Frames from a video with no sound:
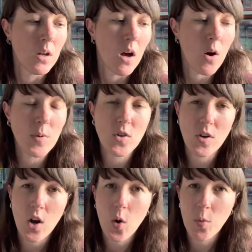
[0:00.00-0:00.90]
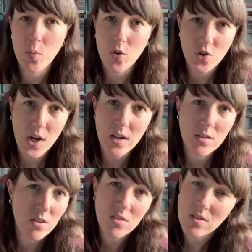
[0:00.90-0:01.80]
I'll be doing a lot more projects
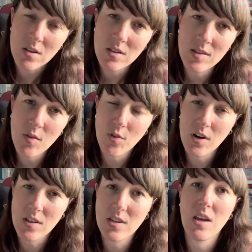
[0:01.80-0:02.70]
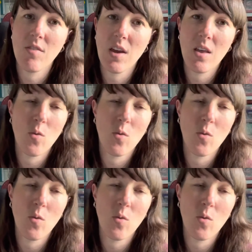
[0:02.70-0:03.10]
because sitting in front of the TV,